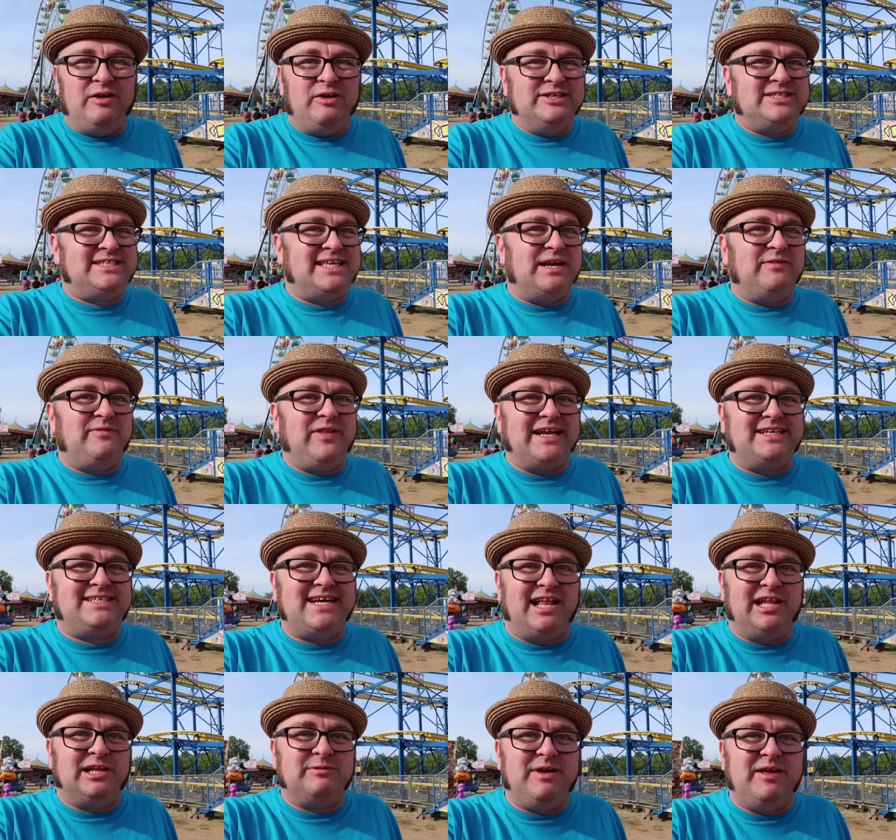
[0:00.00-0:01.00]
instead of like
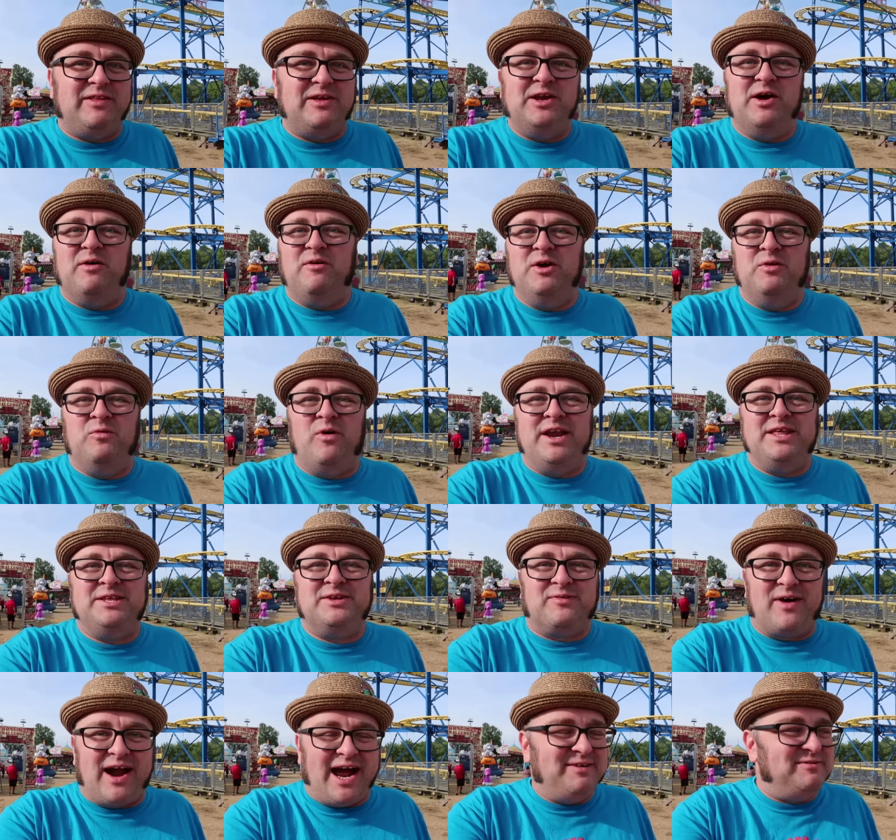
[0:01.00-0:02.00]
telling me that no one wanted
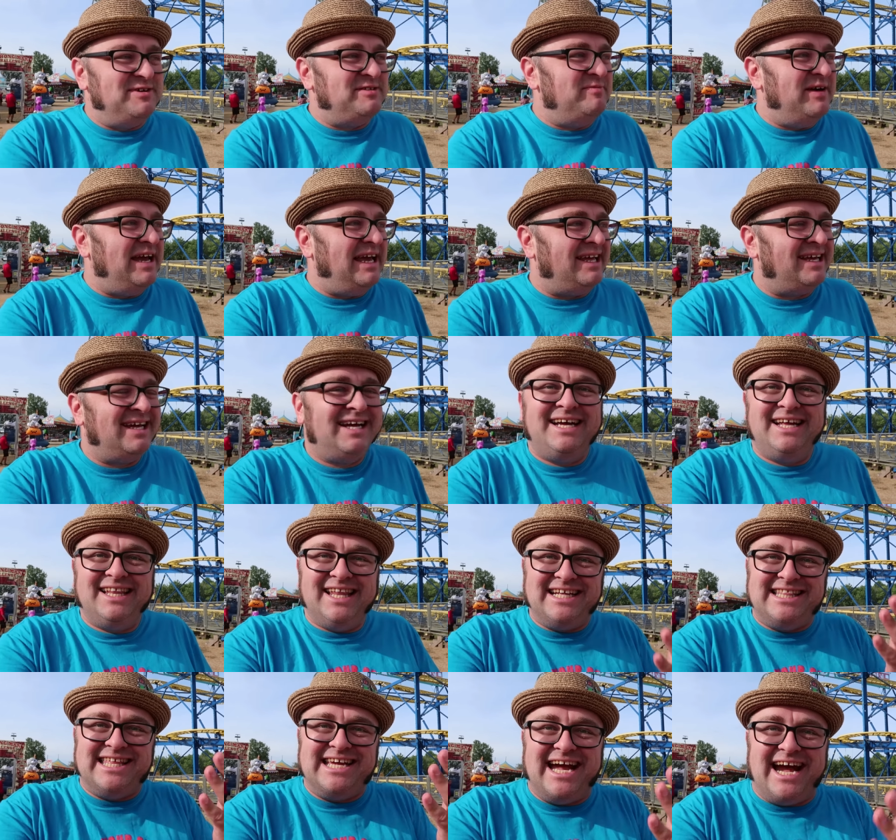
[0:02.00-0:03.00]
to ride with me
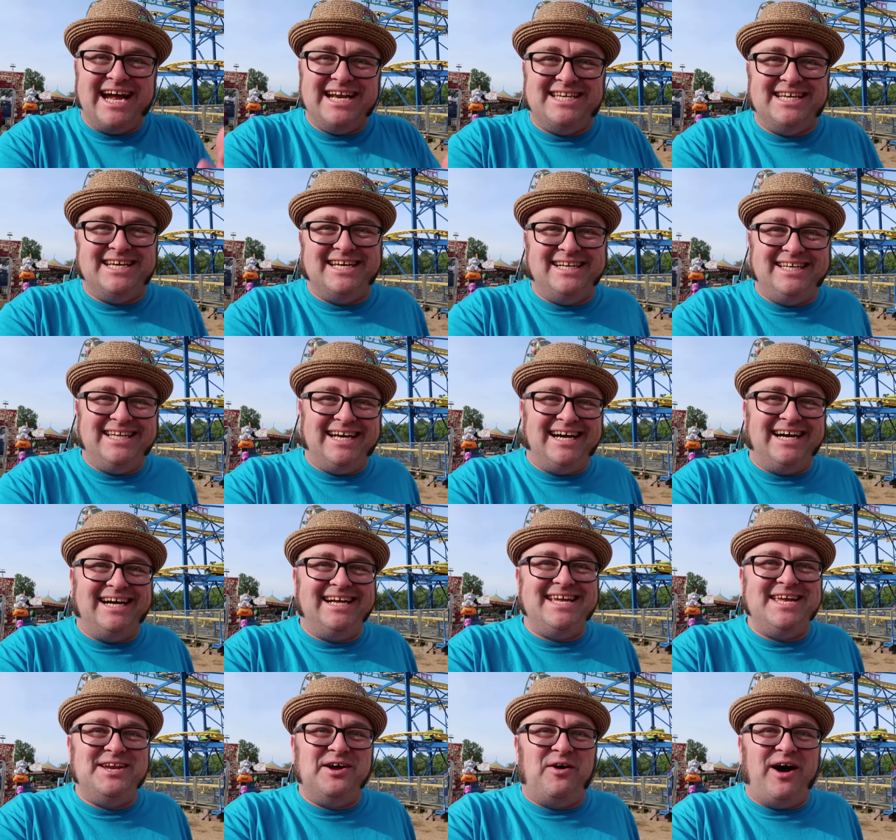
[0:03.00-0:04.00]
like the guy did
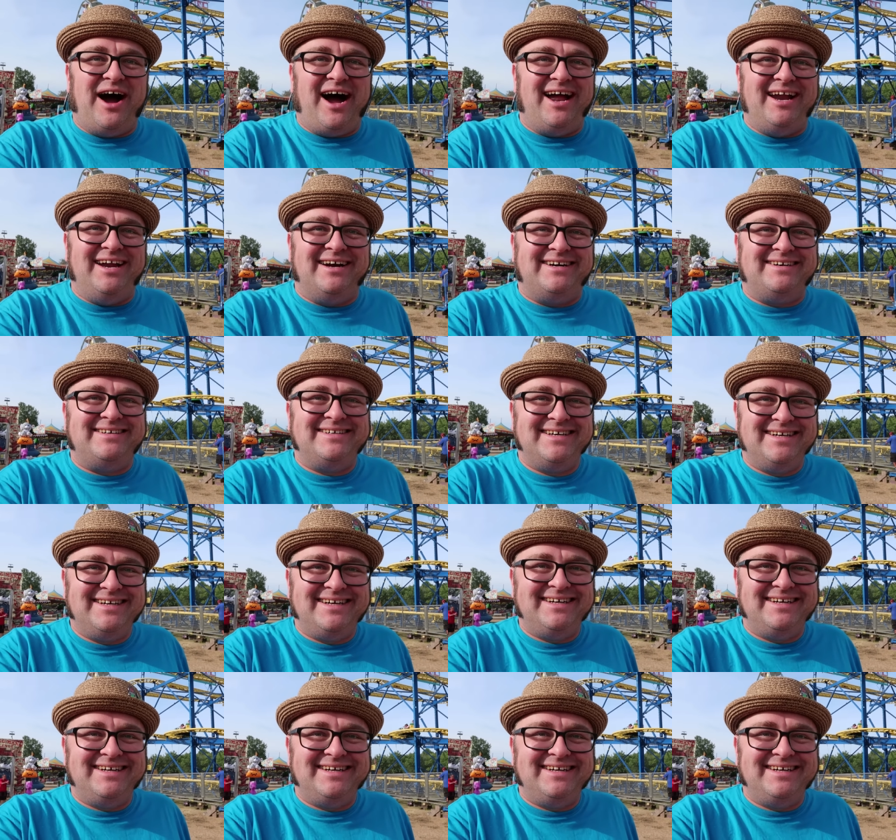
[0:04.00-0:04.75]
in Ohio.